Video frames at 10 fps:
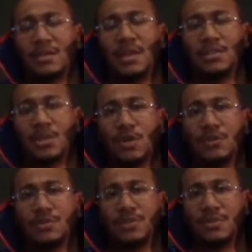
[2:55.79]
They
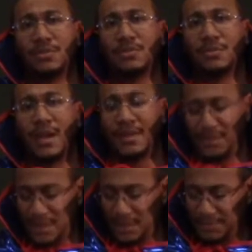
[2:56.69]
chose to do the right
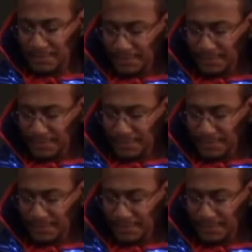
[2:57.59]
thing.